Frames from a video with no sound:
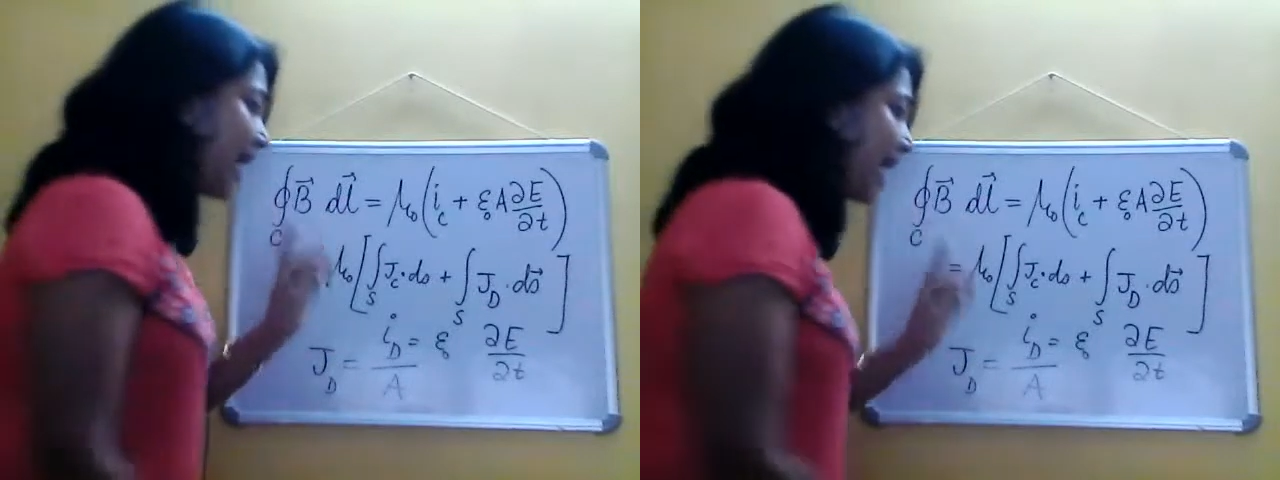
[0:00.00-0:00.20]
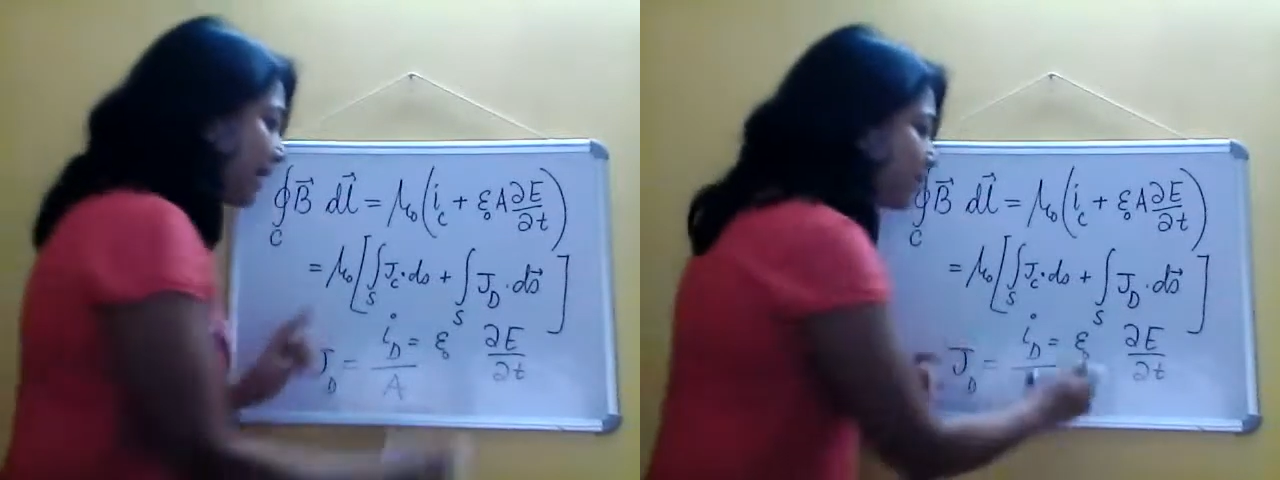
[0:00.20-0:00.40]

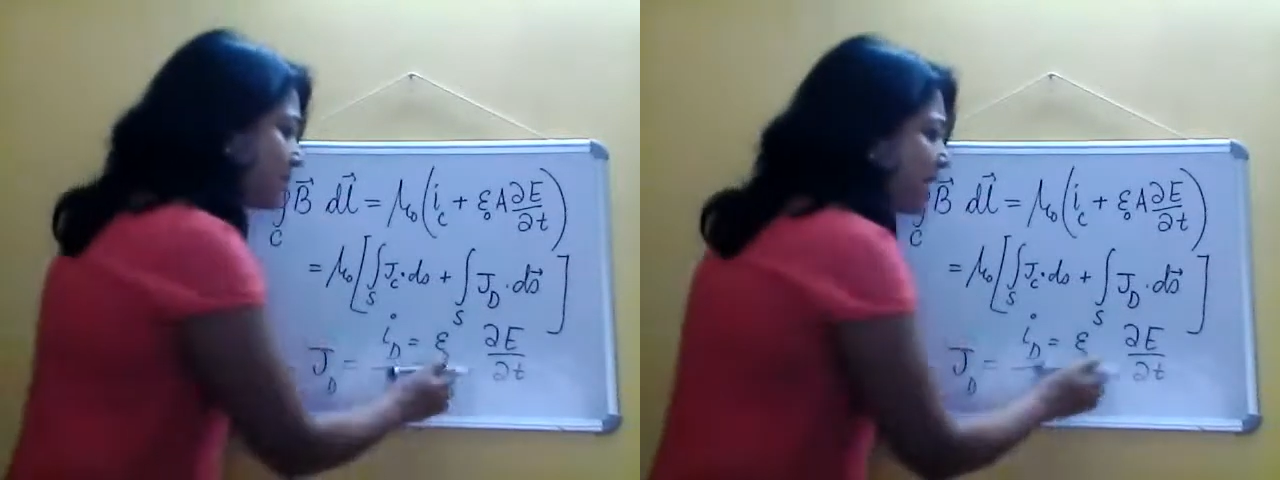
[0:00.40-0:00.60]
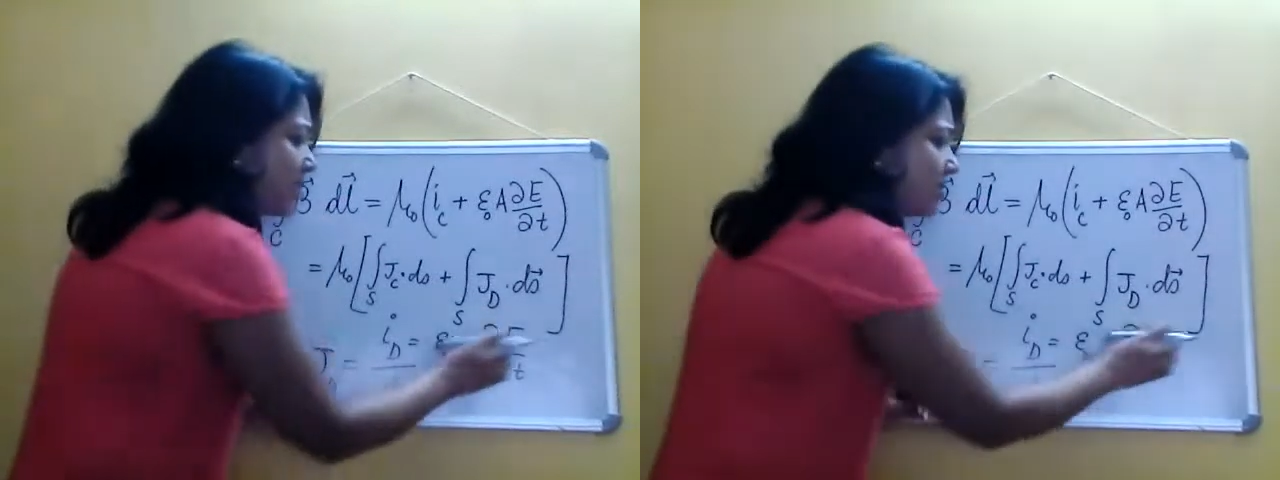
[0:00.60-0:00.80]
And
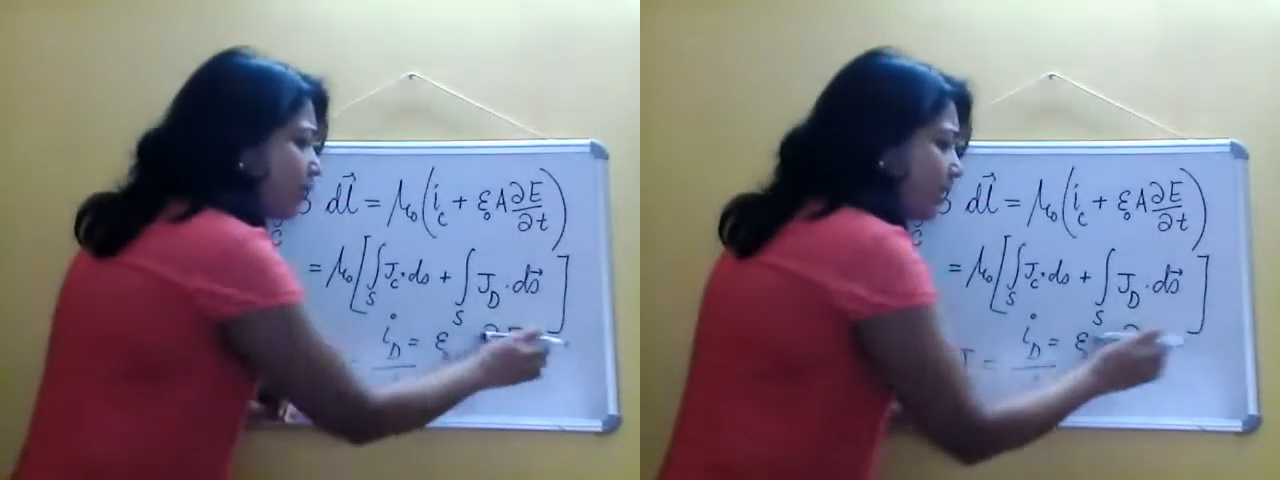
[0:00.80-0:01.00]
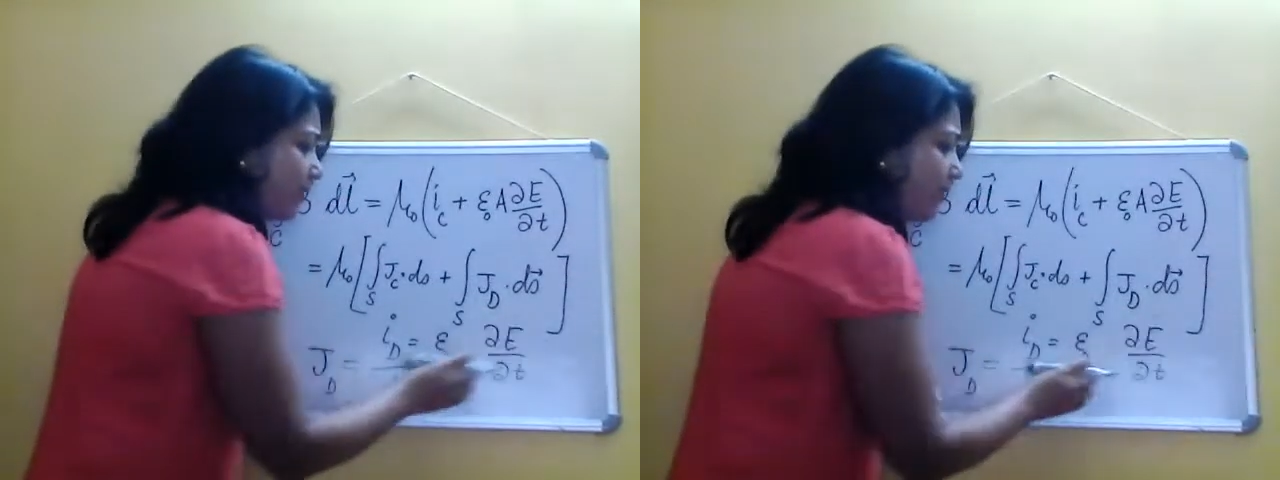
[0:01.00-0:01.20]
epsilon
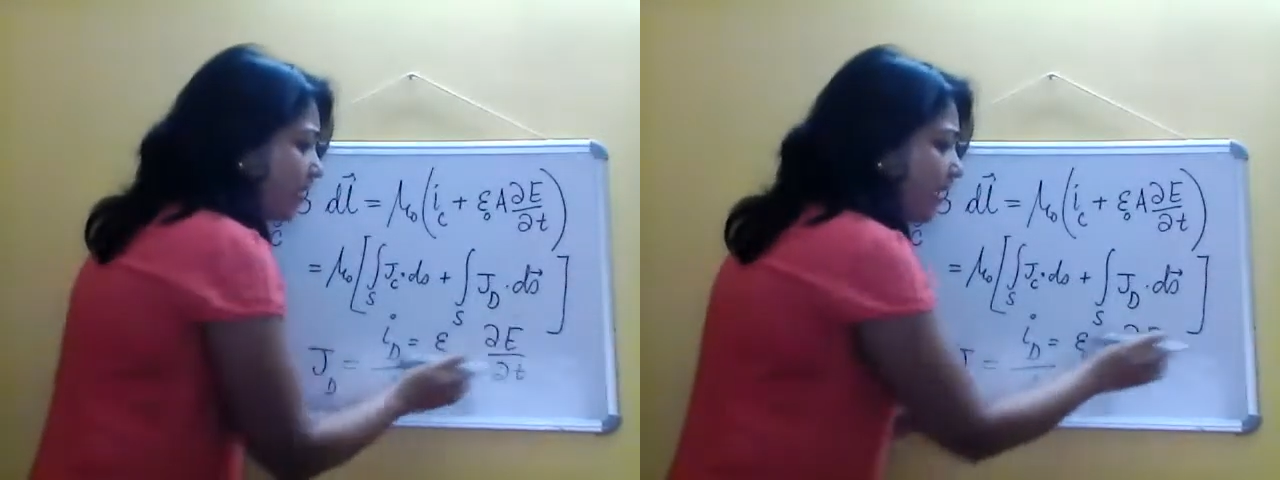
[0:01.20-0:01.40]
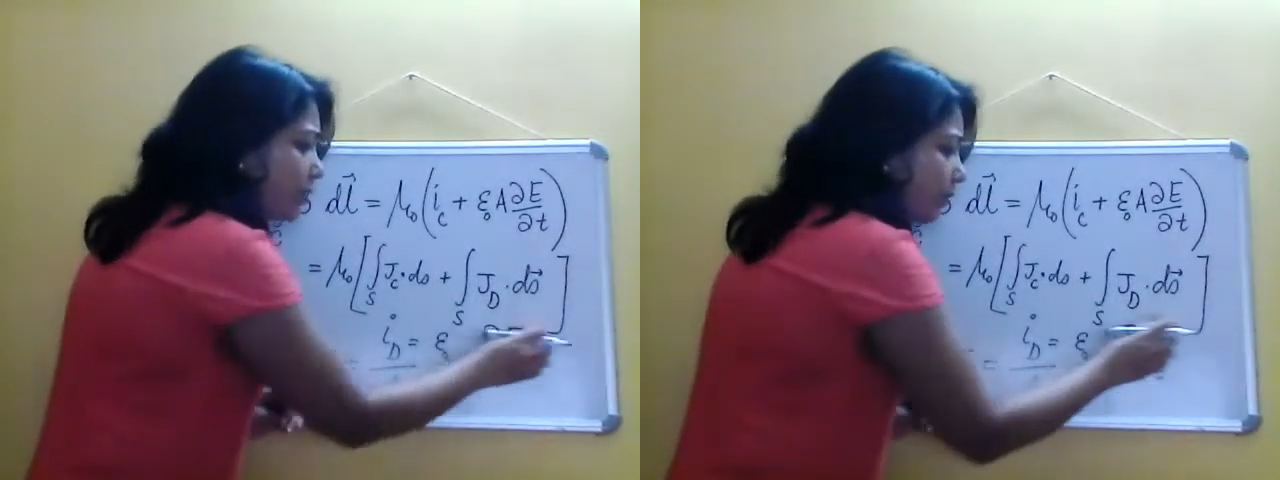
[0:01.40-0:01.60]
0 E, if
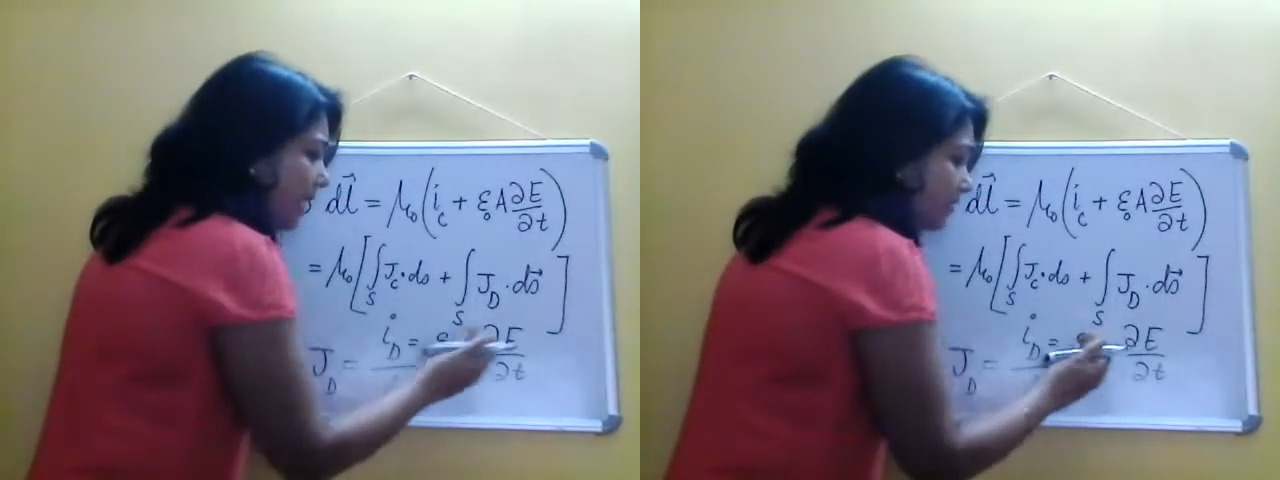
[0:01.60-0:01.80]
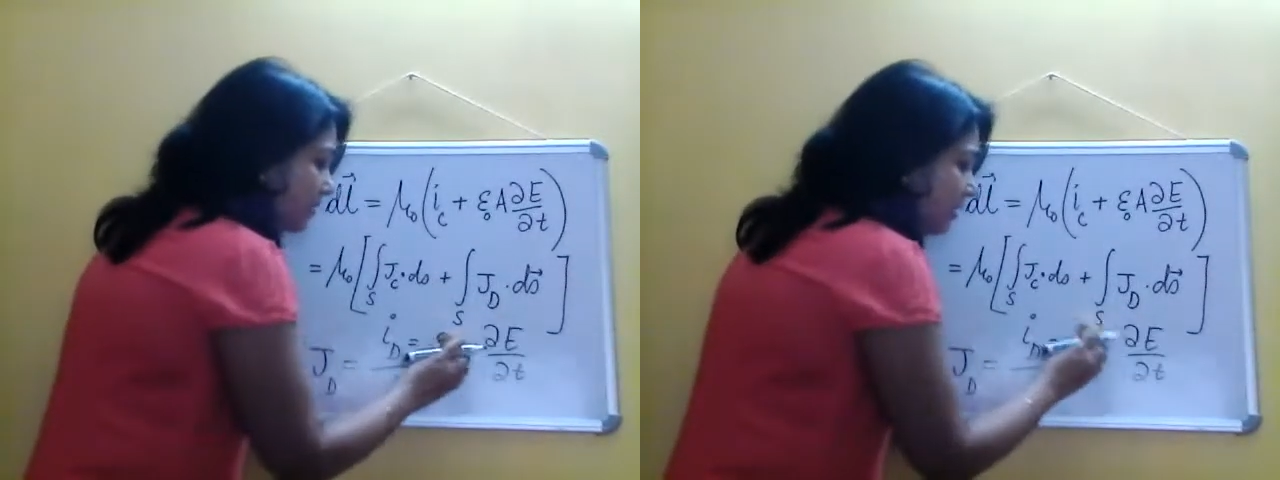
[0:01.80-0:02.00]
I write
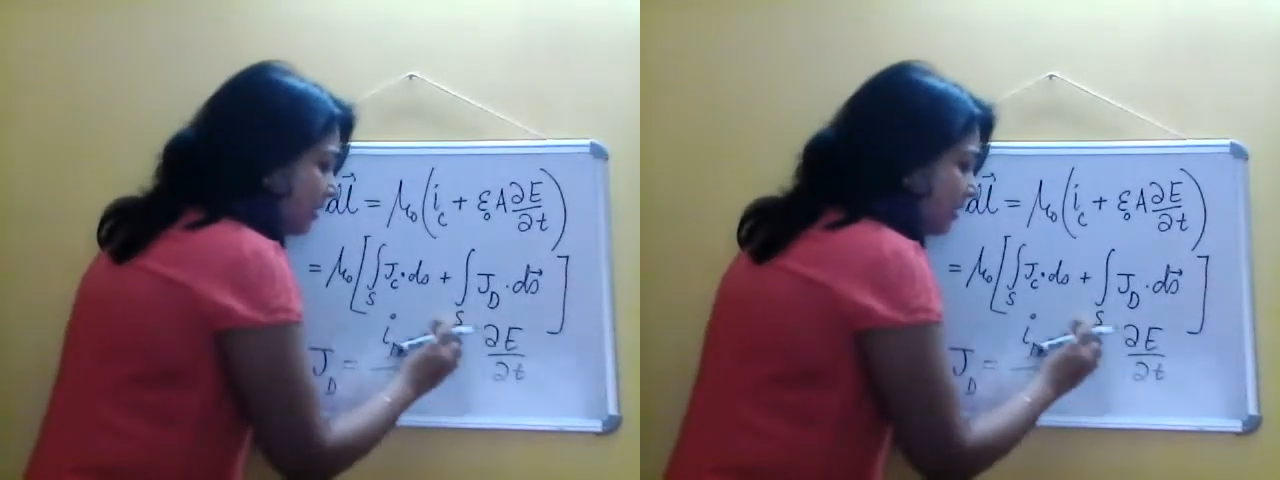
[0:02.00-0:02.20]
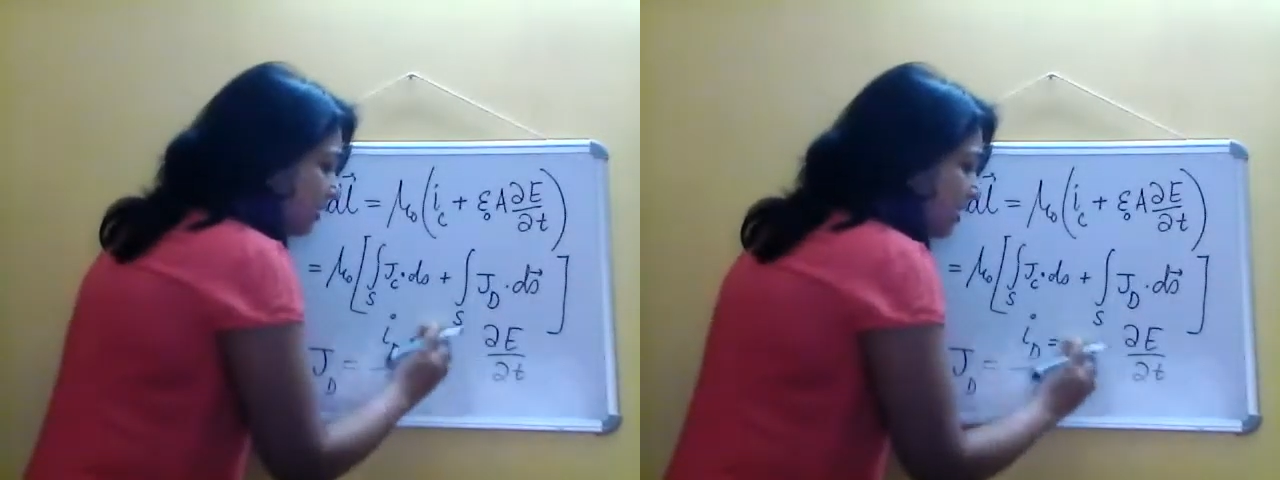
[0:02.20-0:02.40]
together,